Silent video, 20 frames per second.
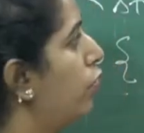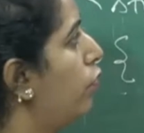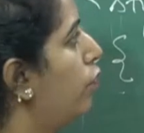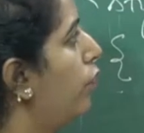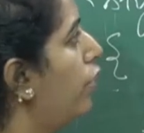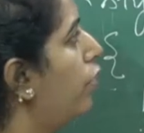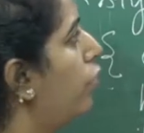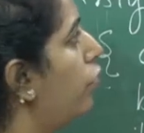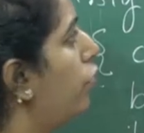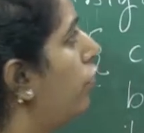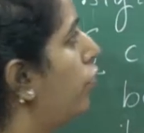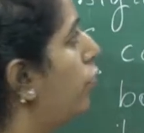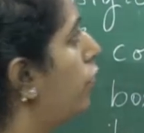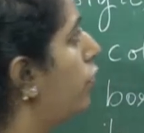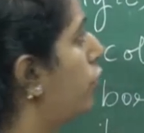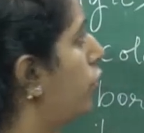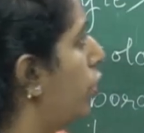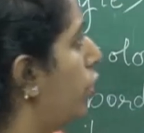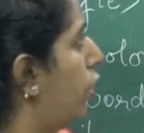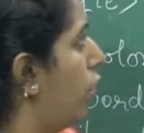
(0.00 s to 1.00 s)
So when you
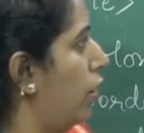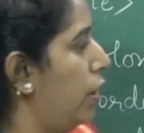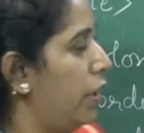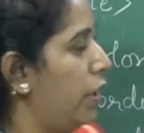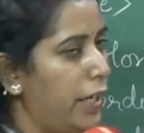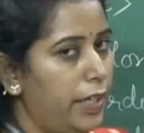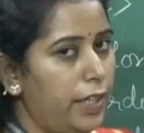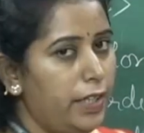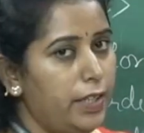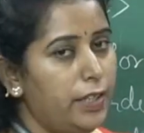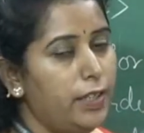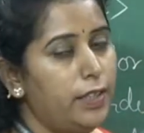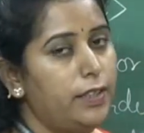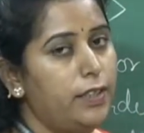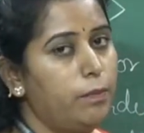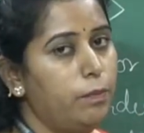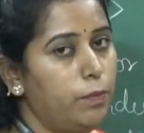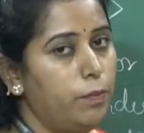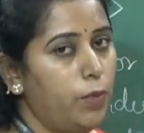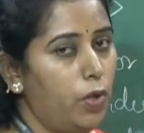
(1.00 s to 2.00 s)
use solid,
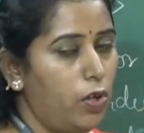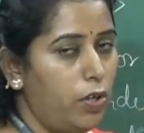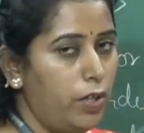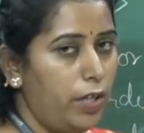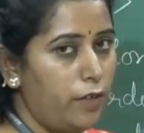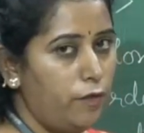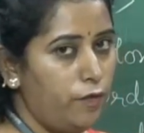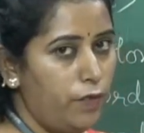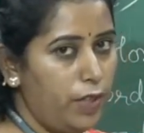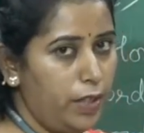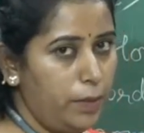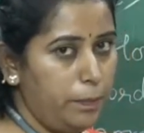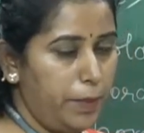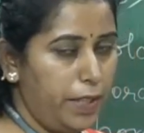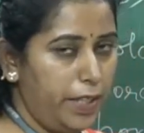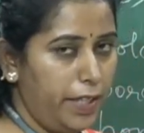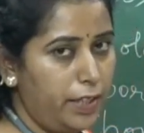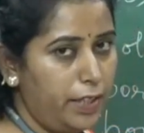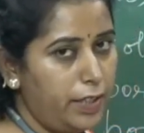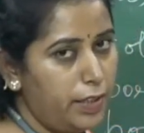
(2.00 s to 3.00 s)
the border
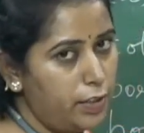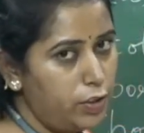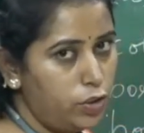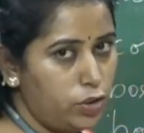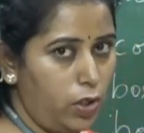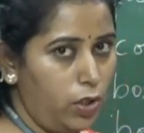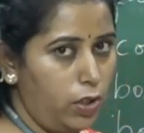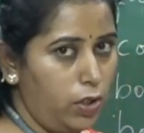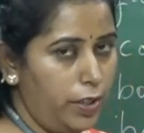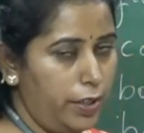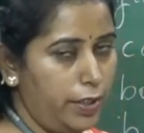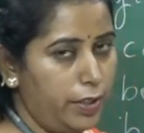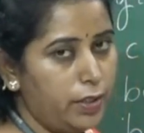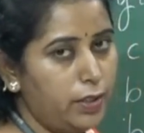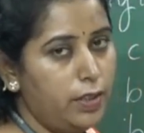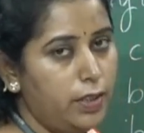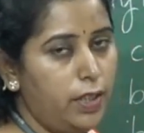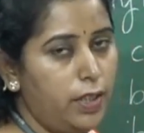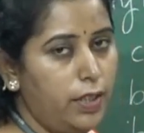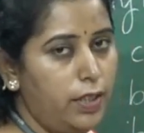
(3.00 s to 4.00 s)
will be in
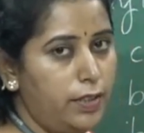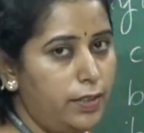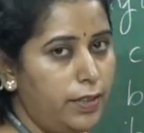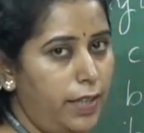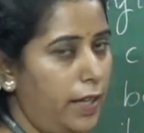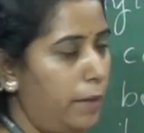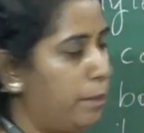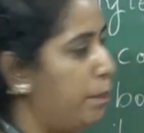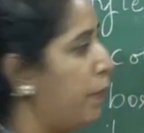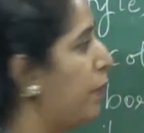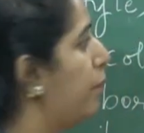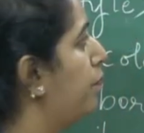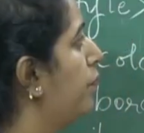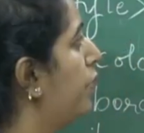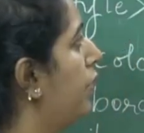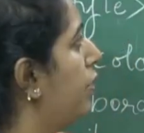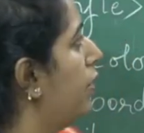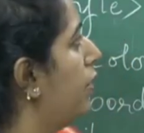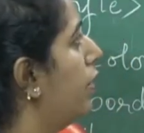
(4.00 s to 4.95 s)
solid type,